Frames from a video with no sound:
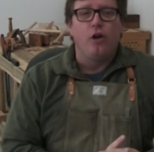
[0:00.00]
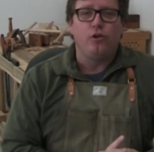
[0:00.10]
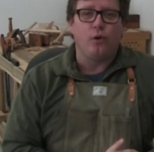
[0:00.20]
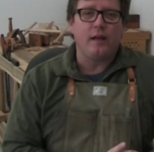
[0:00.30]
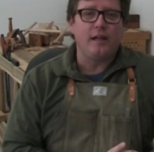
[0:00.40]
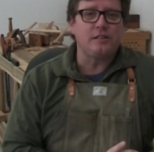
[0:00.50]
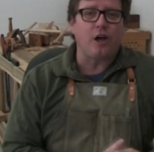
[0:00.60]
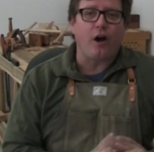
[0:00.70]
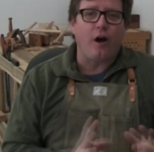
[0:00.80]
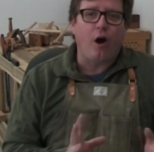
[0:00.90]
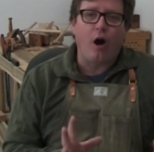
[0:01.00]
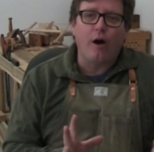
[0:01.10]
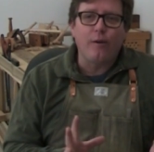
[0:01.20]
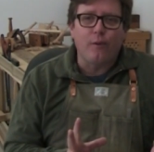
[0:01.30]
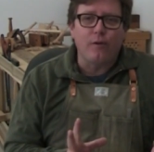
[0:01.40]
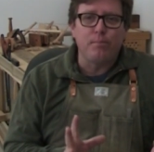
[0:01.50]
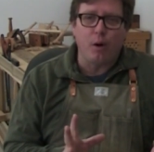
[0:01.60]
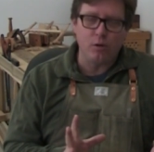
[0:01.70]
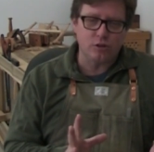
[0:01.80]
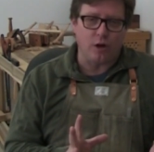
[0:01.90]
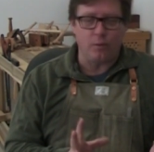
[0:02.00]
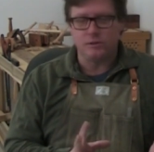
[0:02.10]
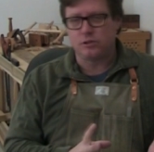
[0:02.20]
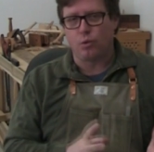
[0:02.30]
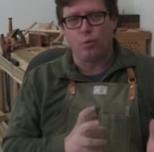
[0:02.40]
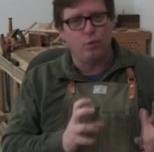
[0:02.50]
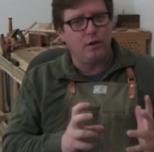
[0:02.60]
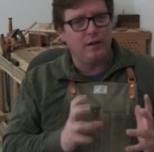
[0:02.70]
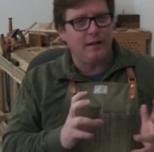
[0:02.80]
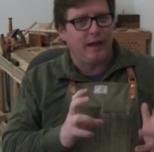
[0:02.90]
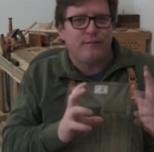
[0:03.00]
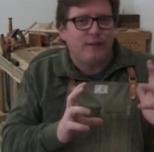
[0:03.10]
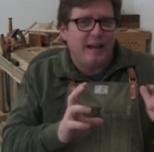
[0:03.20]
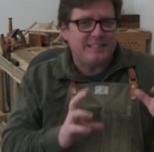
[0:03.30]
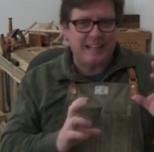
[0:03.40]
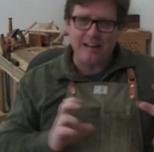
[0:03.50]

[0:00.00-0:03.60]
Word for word: doing his uh, Hogarth bow saw, which is a really advanced,